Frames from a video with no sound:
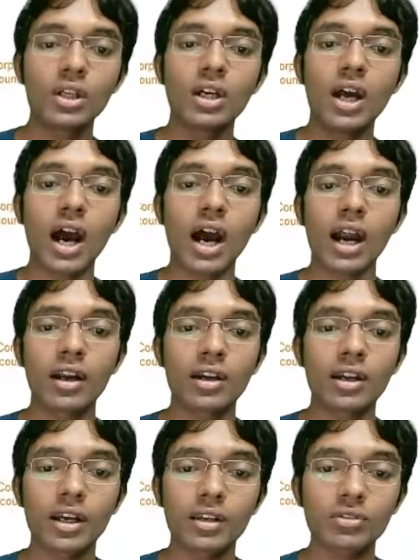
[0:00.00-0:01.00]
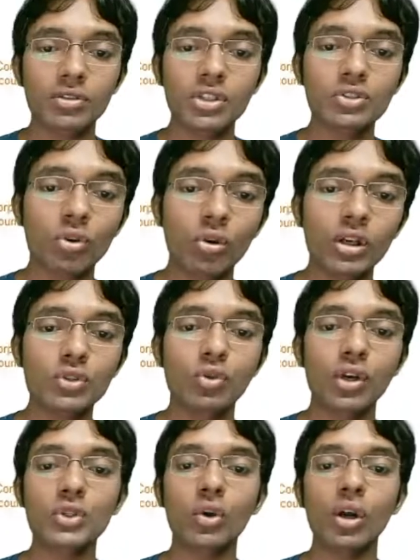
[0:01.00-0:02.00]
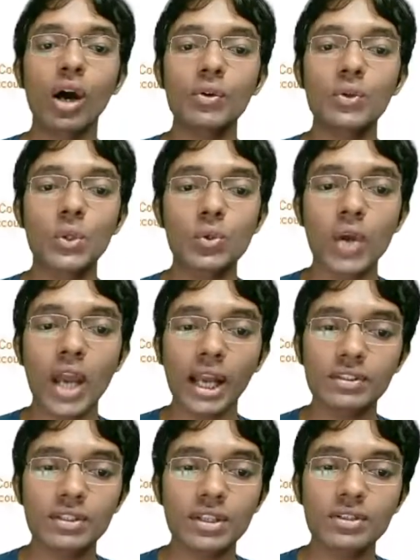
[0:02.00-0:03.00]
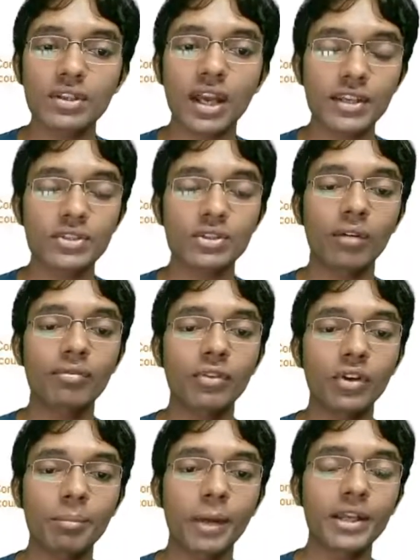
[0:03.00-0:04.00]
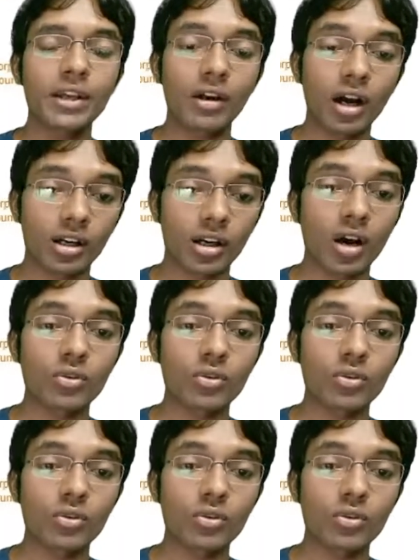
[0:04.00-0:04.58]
and this role is going to allow you to access stuff in my account.